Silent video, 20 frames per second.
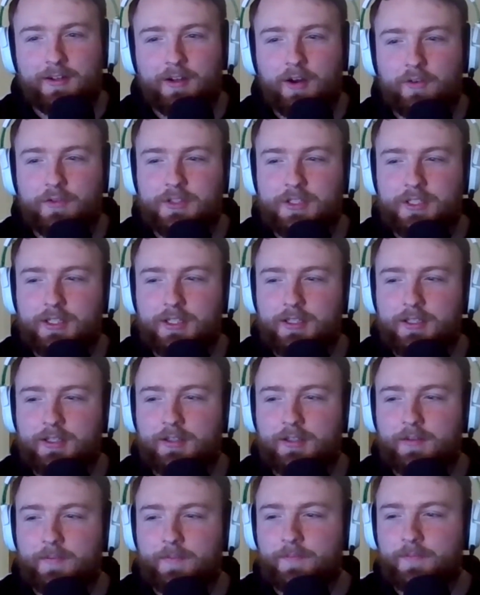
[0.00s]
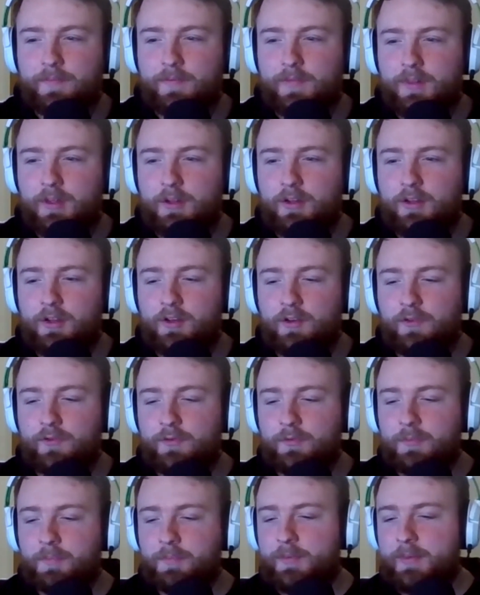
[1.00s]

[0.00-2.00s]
Obviously, you've